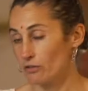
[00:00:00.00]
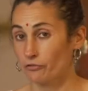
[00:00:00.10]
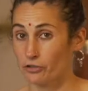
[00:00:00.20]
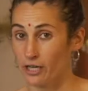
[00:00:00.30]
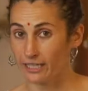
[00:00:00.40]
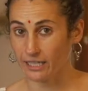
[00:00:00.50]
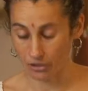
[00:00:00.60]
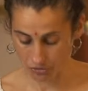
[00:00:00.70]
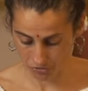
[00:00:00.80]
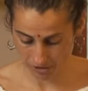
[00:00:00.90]
for
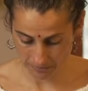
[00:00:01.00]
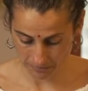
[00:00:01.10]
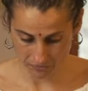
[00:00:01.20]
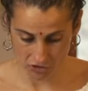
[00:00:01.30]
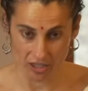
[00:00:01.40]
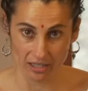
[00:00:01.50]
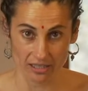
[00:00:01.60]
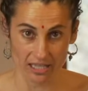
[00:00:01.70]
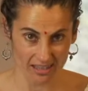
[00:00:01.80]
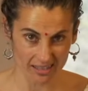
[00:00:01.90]
800 grams of chicken.
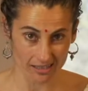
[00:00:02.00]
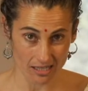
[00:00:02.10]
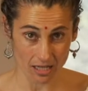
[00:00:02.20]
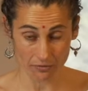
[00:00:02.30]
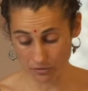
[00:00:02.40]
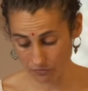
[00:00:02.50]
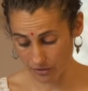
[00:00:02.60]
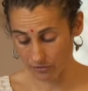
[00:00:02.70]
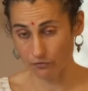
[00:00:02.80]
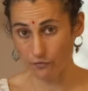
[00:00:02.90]
And this is enough to
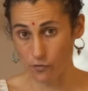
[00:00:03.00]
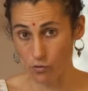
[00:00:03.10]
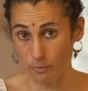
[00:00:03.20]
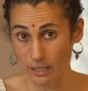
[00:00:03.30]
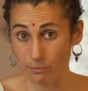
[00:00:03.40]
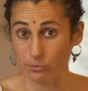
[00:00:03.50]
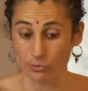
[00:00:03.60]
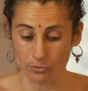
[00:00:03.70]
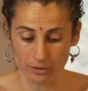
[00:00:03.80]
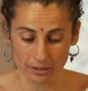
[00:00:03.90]
feed 4
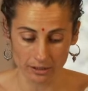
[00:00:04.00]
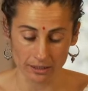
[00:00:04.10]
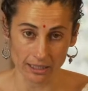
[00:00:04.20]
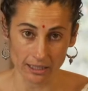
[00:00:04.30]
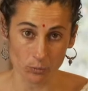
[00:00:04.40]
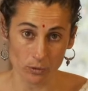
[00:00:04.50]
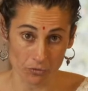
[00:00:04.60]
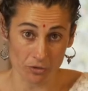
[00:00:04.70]
people with